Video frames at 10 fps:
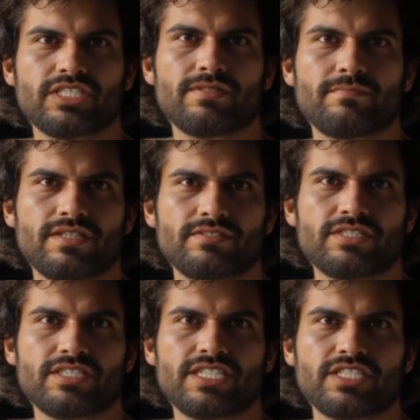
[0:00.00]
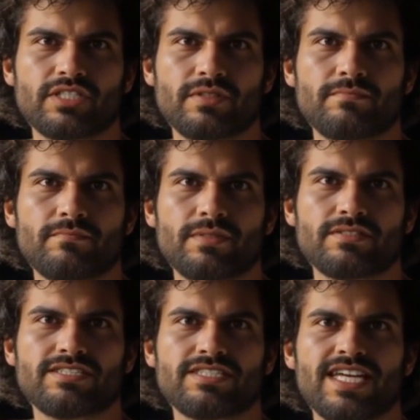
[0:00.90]
of metaphysics, but to
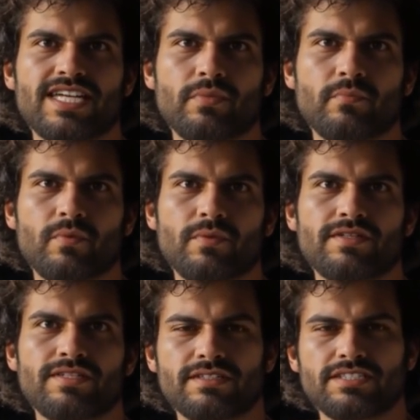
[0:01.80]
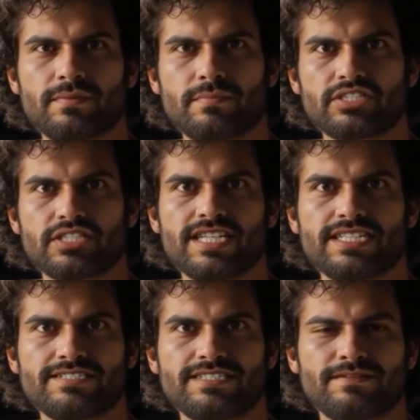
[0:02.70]
the tangible, to the
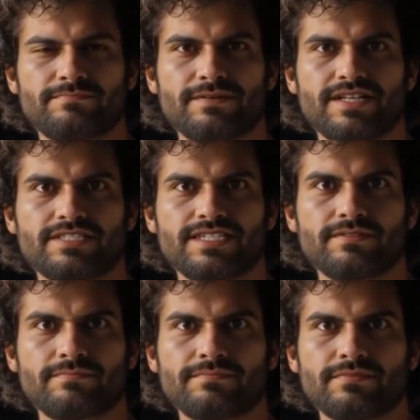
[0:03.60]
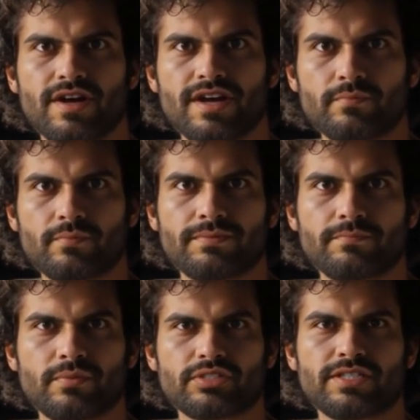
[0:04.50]
machines that married thought with
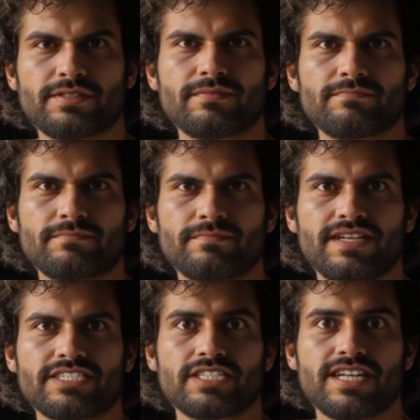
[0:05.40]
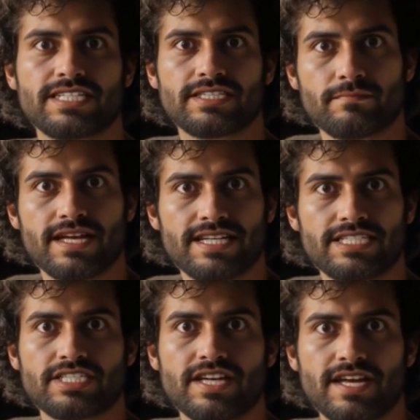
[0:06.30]
motion. I studied
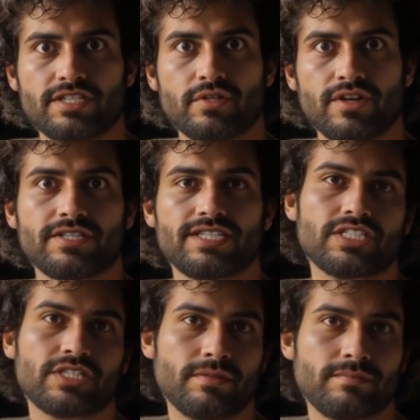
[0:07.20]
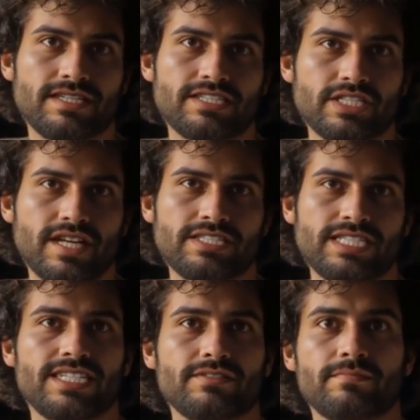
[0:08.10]
pneumatics and hydraulics, and sought to
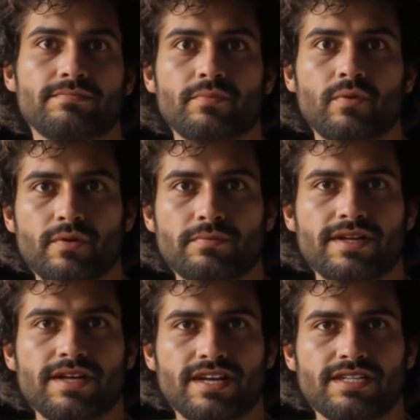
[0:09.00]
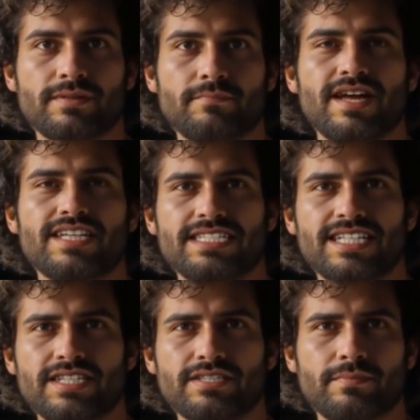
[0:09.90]
give them form, to bind the
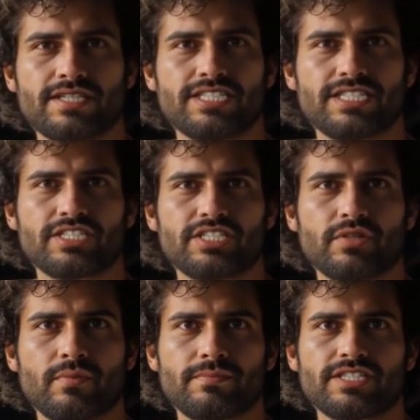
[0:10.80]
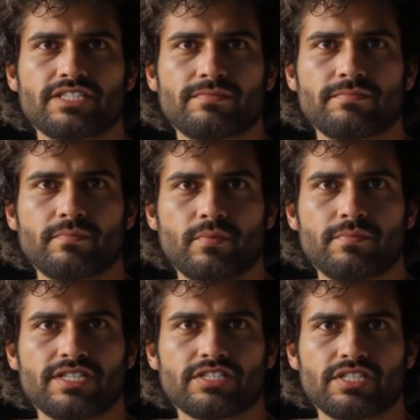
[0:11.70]
elements into service through
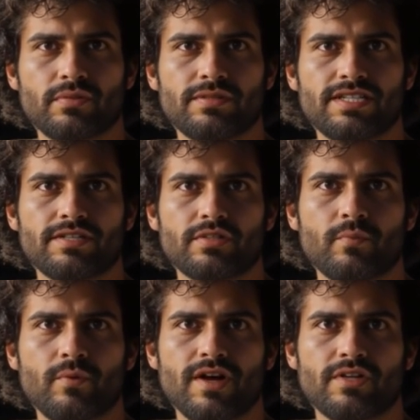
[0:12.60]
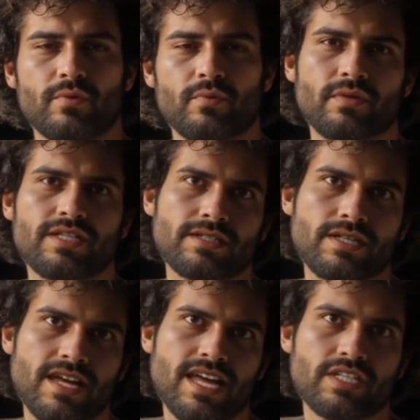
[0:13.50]
ingenuity. The water organ,
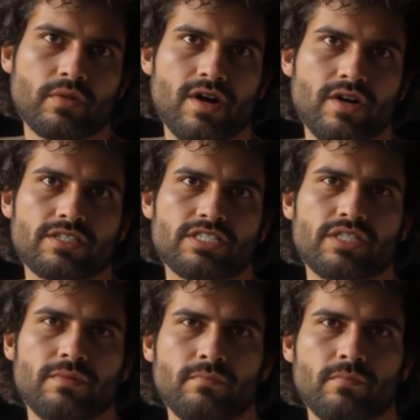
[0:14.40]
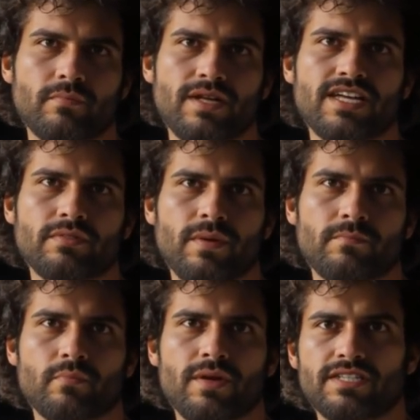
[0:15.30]
hydraulis, was perhaps my
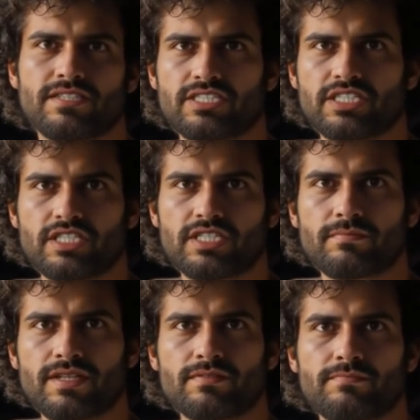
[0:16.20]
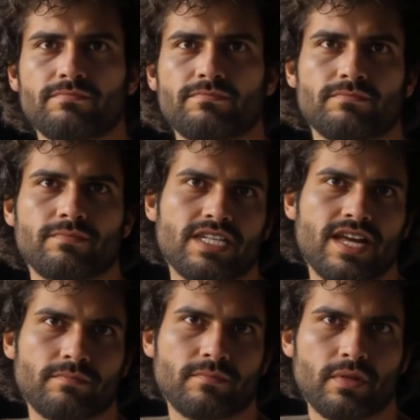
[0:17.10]
proudest achievement,
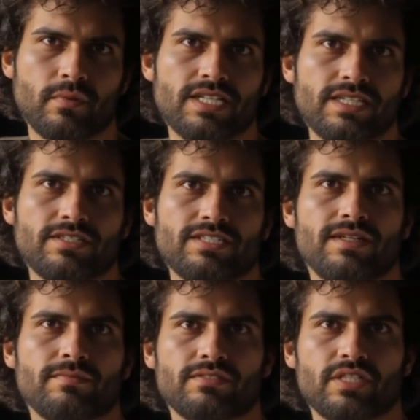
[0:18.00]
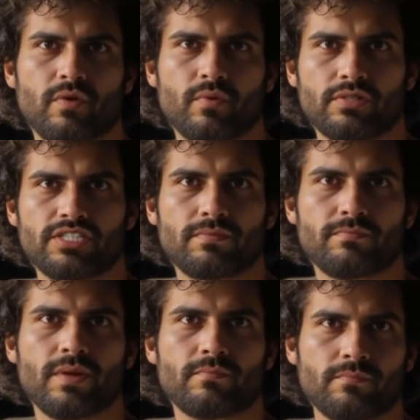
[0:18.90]
not merely an entertainment for courts,
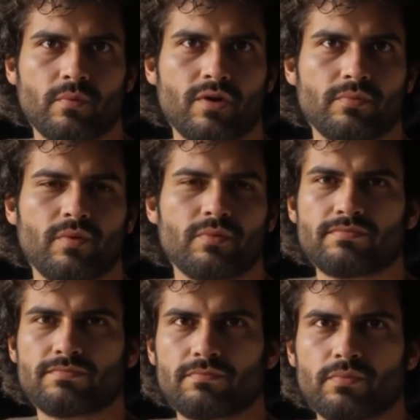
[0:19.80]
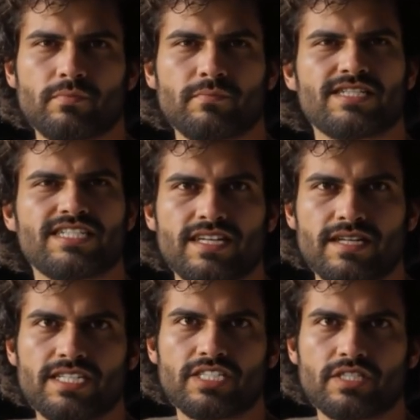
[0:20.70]
but a marvel of fluid
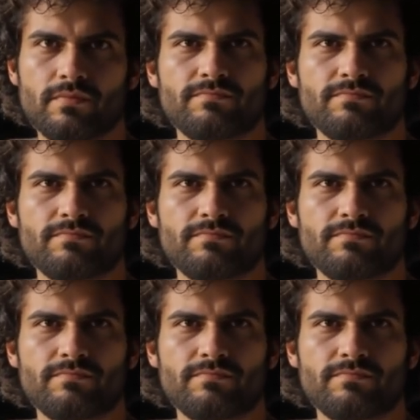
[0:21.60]
mechanics.